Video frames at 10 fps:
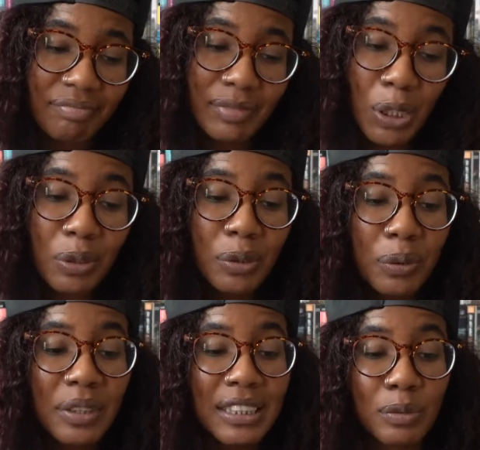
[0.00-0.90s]
No clue
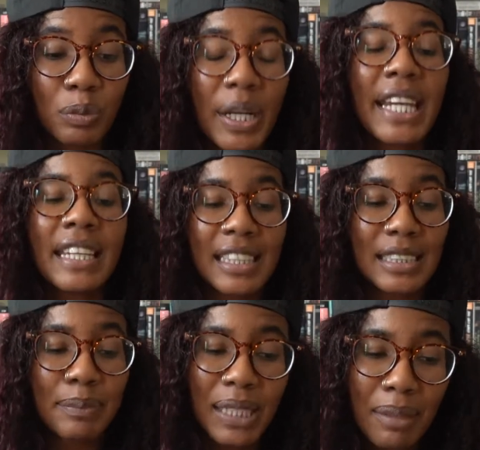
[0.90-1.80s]
who this Rae
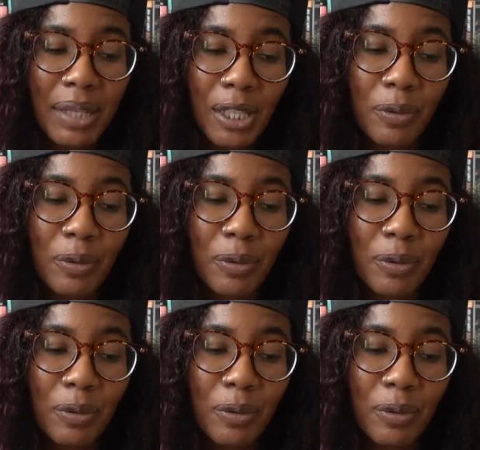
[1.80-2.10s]
is, but I'm not